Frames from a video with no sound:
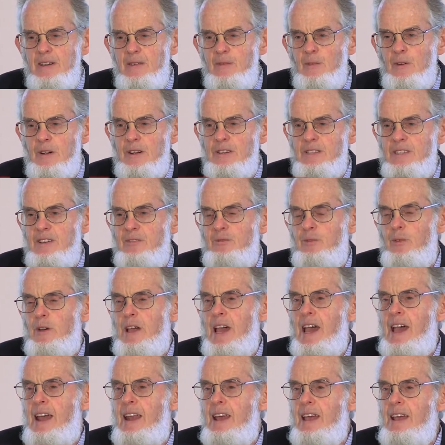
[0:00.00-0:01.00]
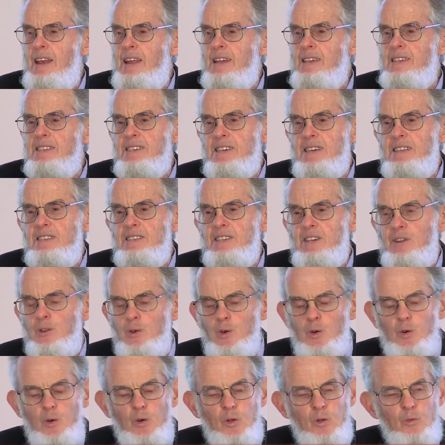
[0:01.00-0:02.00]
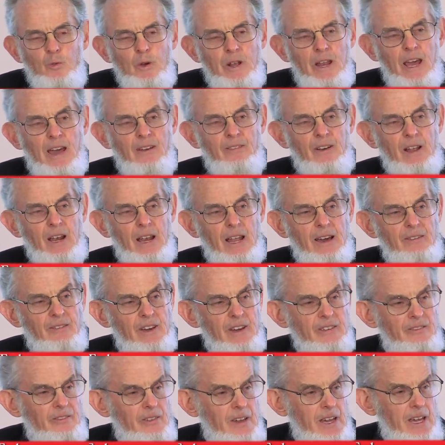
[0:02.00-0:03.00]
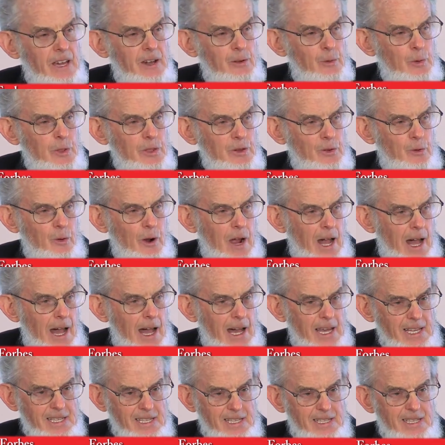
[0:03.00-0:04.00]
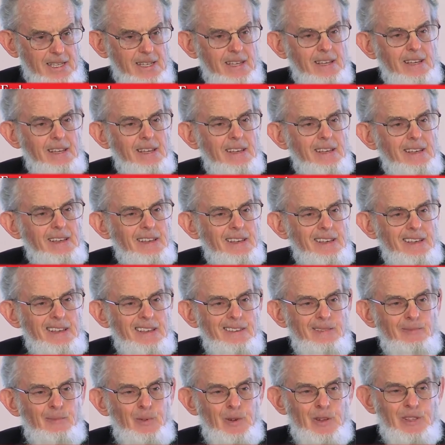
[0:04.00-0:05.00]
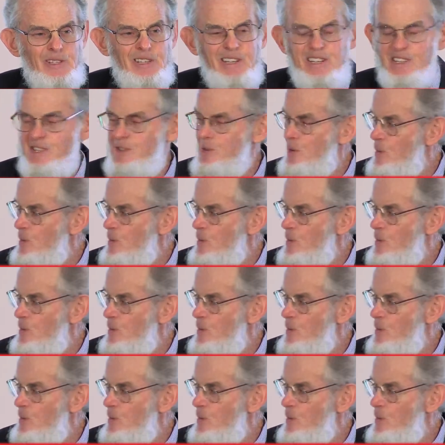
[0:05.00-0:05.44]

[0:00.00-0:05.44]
whereas if we had any sense at all, we'd have a love affair with grass, because it's